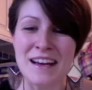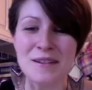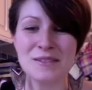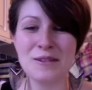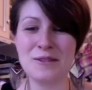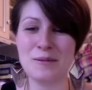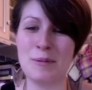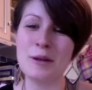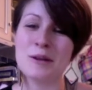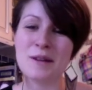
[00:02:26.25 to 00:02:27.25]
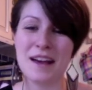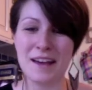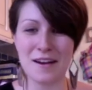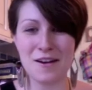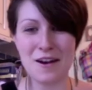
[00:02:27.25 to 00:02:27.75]
So there's a pillow,
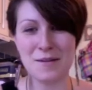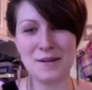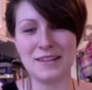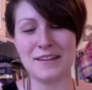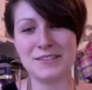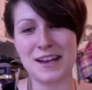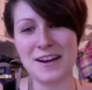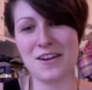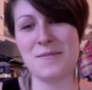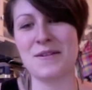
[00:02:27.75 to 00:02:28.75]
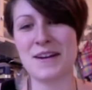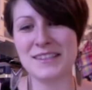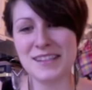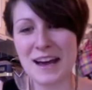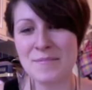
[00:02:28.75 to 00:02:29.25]
like, on my left side and on my right
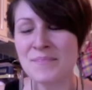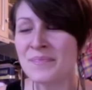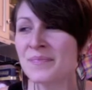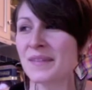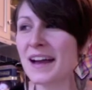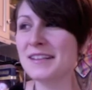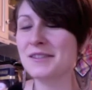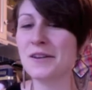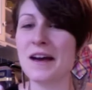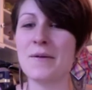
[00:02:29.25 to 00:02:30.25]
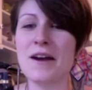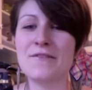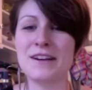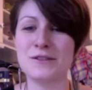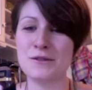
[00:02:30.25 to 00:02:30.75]
side. And so that way, if
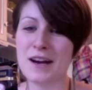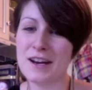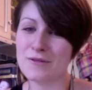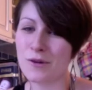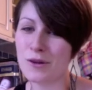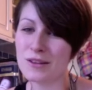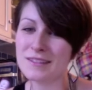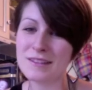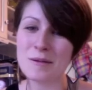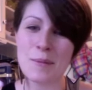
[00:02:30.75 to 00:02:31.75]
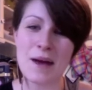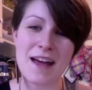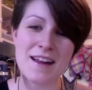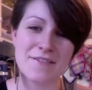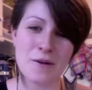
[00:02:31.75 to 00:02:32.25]
I do kind of roll a little bit,
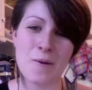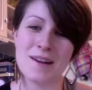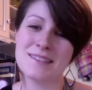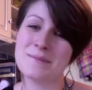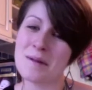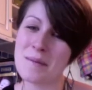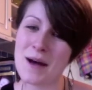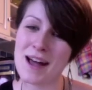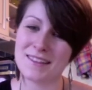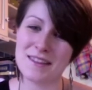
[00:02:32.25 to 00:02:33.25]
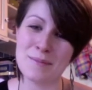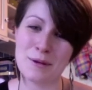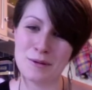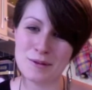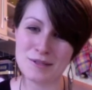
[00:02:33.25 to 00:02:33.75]
if I want to sleep on my back, then the
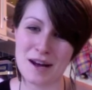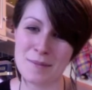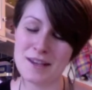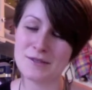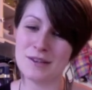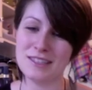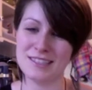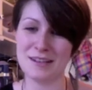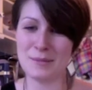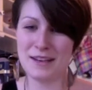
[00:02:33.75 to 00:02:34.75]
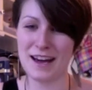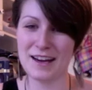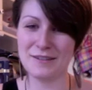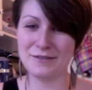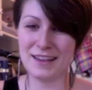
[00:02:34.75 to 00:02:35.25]
pillow will stop me. So at least I'll be kind
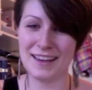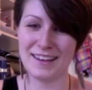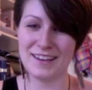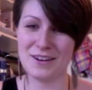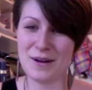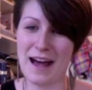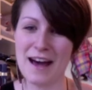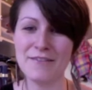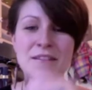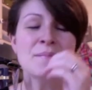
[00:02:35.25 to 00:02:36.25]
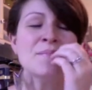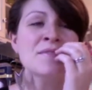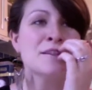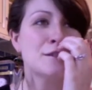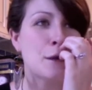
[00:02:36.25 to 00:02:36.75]
of, like, you know, half.
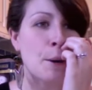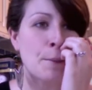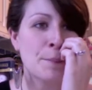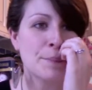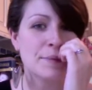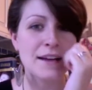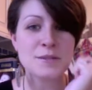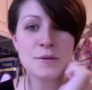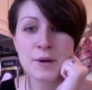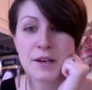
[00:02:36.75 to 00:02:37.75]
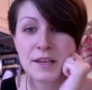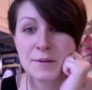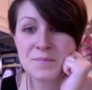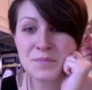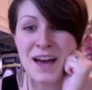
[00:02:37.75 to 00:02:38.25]
So that's been
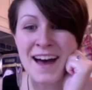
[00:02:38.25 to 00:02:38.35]
working.